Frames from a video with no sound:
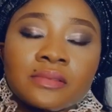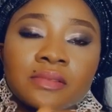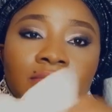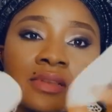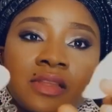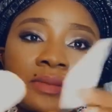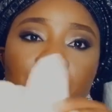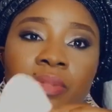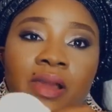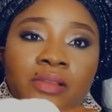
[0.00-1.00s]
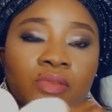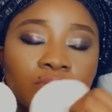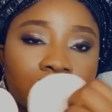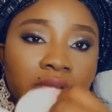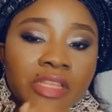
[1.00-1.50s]
to
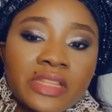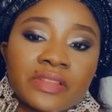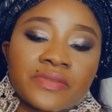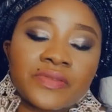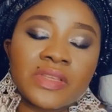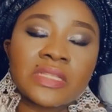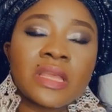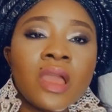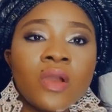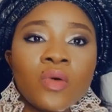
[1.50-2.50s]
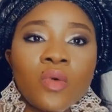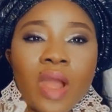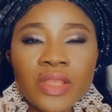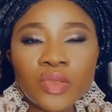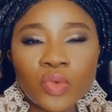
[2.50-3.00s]
clean the face. Why do
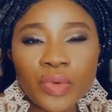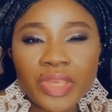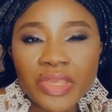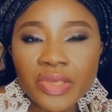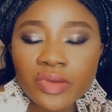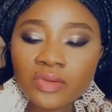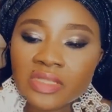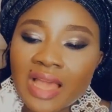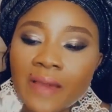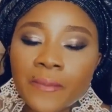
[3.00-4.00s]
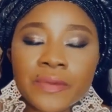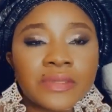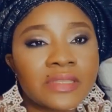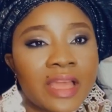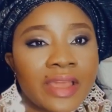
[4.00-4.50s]
we use apple
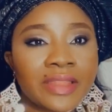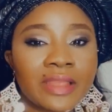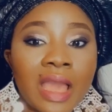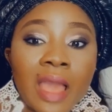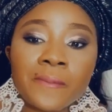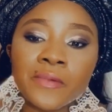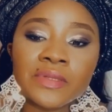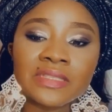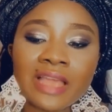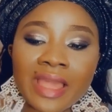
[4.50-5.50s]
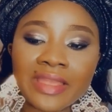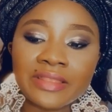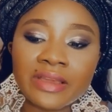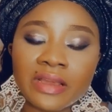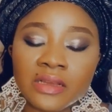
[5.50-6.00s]
cider? Apple cider
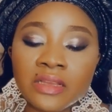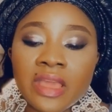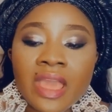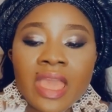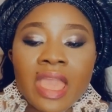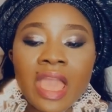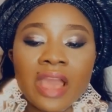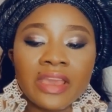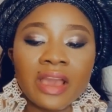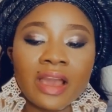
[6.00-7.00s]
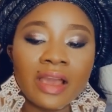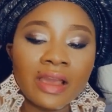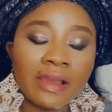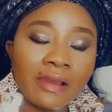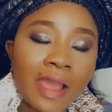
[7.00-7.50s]

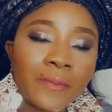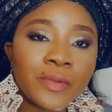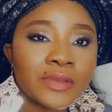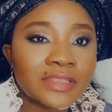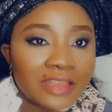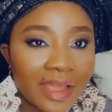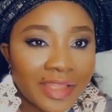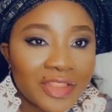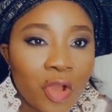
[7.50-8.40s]
or